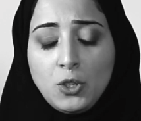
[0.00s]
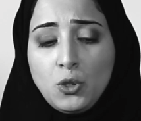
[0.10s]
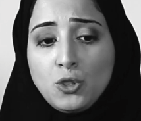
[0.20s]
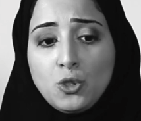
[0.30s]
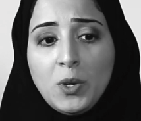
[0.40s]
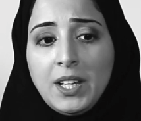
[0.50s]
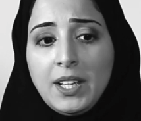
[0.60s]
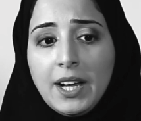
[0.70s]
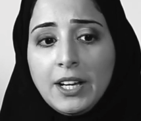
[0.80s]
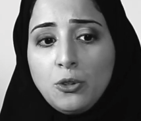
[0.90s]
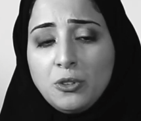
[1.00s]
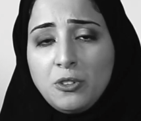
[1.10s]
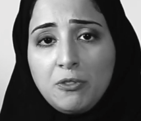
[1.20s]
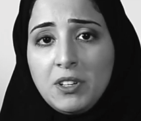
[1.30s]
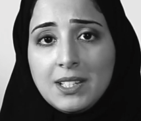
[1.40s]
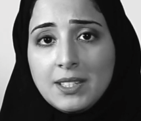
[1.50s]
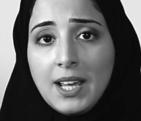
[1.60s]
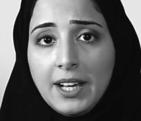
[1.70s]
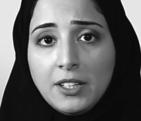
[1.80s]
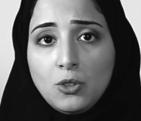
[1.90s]
usually I don't feel
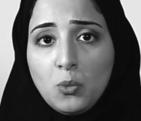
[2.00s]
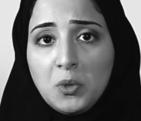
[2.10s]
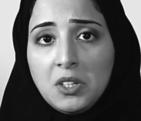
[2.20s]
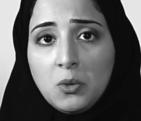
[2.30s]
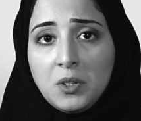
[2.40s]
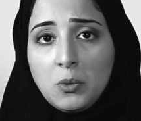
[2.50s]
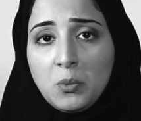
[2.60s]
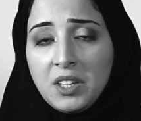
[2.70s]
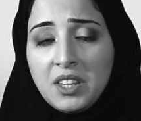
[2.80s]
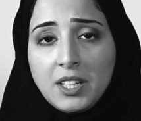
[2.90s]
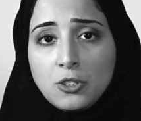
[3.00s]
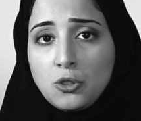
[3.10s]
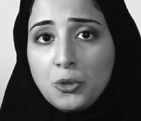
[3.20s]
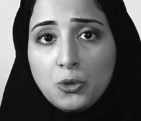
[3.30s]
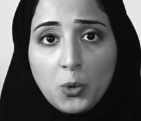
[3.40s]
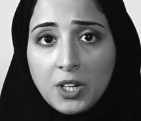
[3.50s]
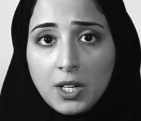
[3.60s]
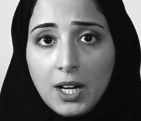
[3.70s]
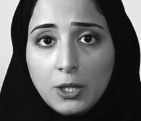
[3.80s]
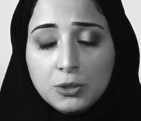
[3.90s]
sad when things don't
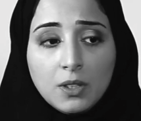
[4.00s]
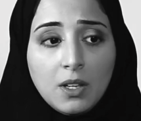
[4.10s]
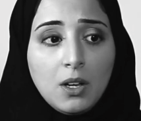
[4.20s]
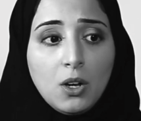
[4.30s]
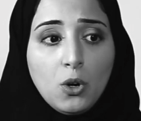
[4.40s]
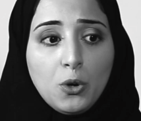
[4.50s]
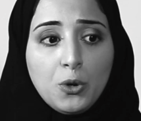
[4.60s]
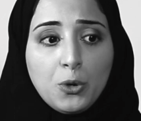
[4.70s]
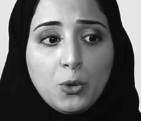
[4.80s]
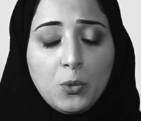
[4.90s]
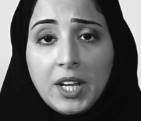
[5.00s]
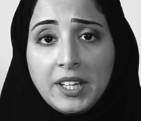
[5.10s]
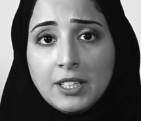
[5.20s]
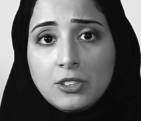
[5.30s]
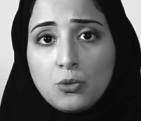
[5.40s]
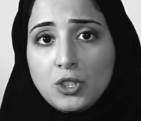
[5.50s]
work out, or when I get